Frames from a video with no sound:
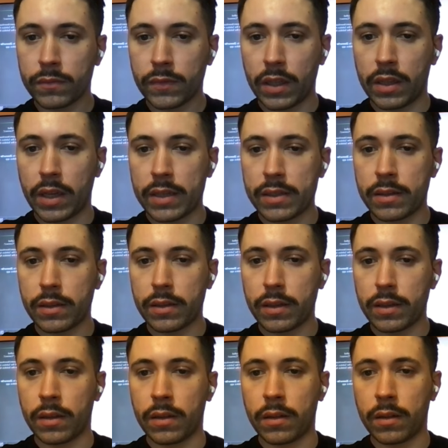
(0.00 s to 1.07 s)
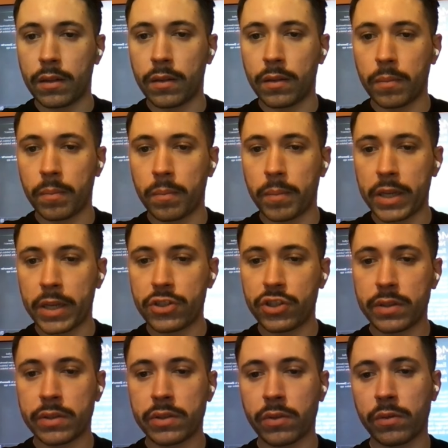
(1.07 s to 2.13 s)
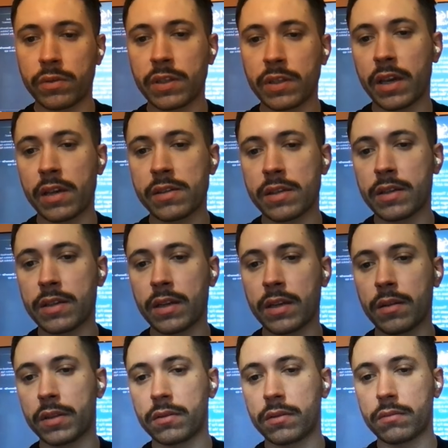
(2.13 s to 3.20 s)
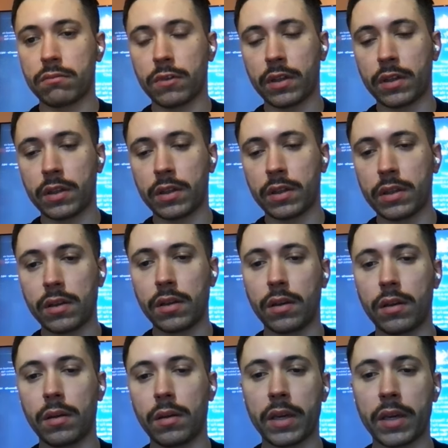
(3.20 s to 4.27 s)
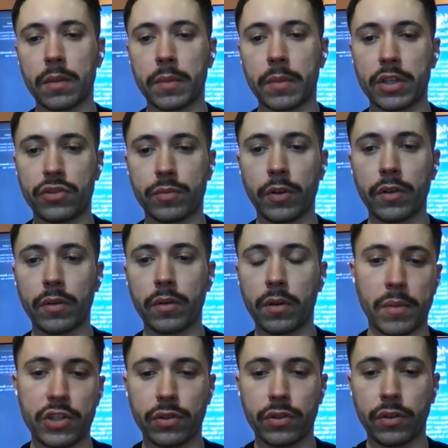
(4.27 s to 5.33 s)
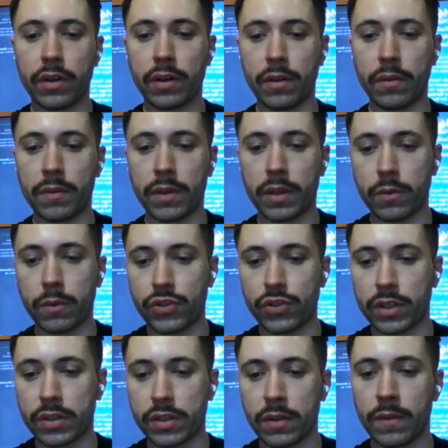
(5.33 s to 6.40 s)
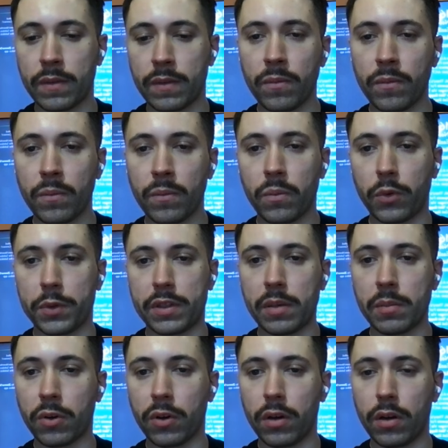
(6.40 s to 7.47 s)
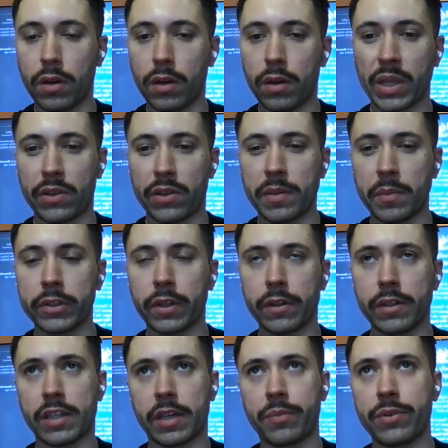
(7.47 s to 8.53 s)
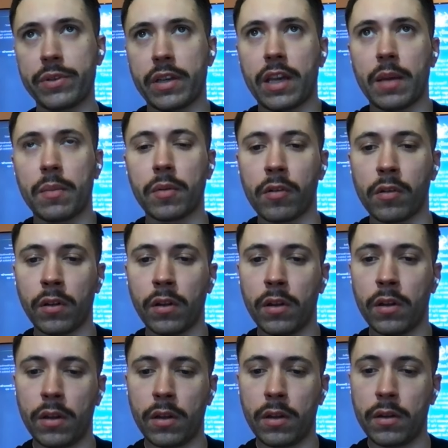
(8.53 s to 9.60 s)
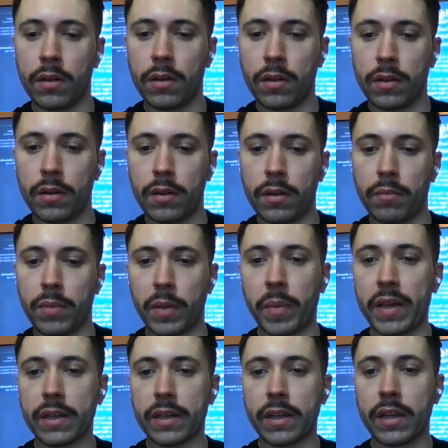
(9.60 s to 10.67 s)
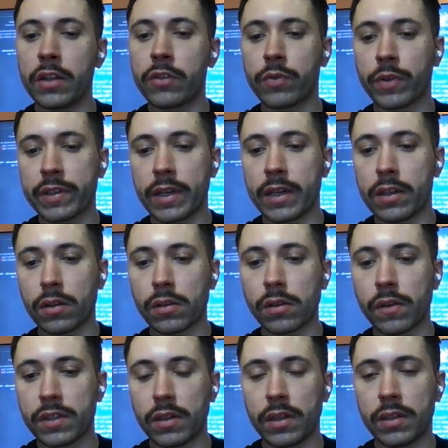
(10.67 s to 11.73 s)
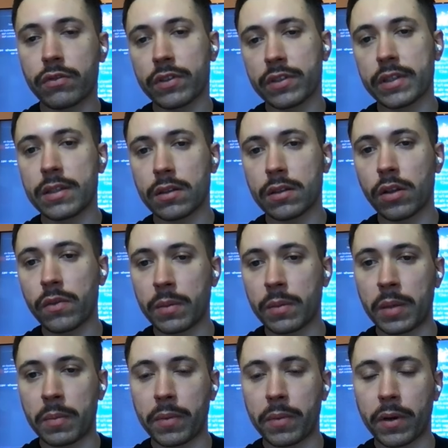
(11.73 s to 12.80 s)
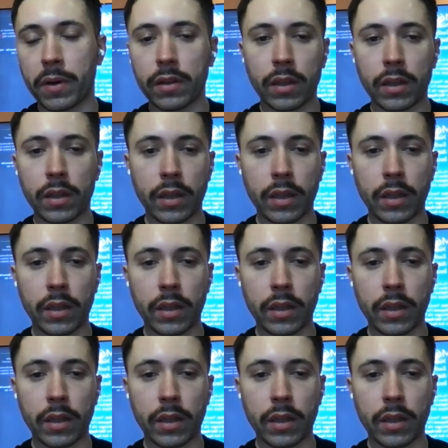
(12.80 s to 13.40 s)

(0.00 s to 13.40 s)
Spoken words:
It does it in batches. So in this case, it's 10, but we can easily make it much longer. That was just for the demo because the models are pretty capable. But basically, it translates all of them in parallel. And